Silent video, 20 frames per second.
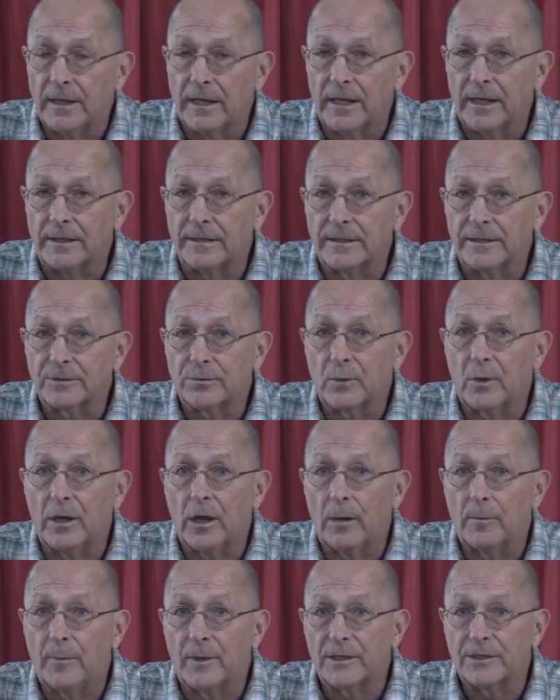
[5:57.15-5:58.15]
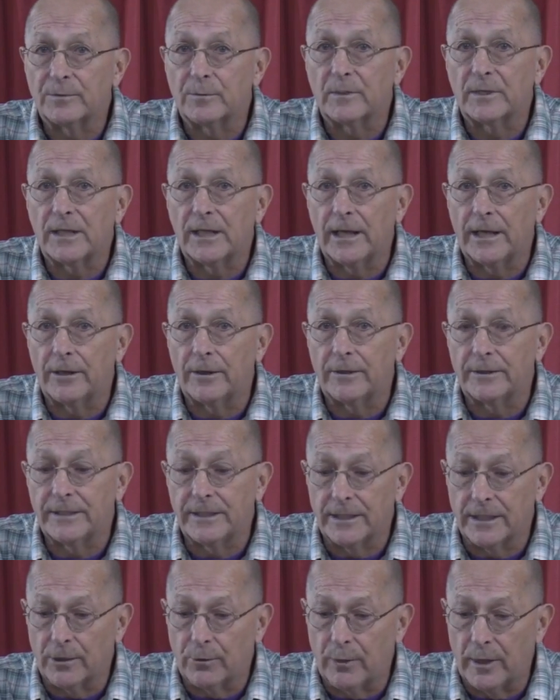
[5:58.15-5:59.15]
And this will help us with
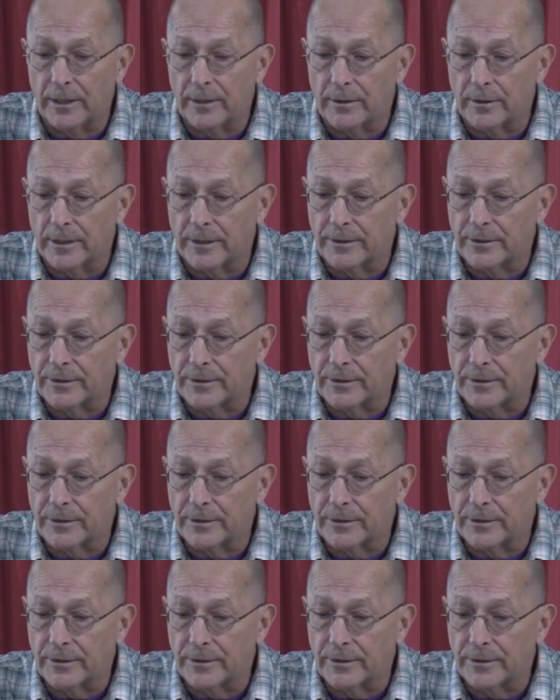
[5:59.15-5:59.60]
clarity and greater